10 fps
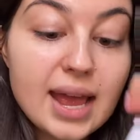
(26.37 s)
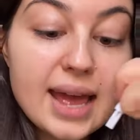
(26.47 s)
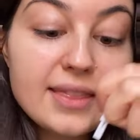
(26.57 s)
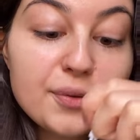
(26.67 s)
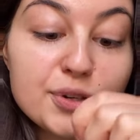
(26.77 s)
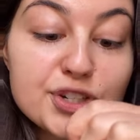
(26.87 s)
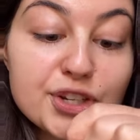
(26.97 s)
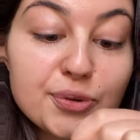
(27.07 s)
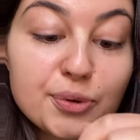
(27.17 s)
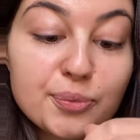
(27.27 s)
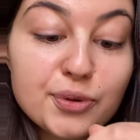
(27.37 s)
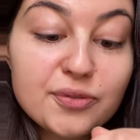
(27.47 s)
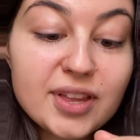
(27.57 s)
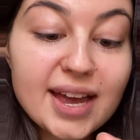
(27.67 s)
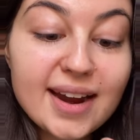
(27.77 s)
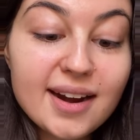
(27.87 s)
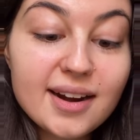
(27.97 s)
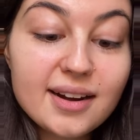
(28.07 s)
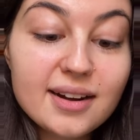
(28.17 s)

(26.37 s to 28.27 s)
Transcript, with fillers: And then we're just gonna remove the hair.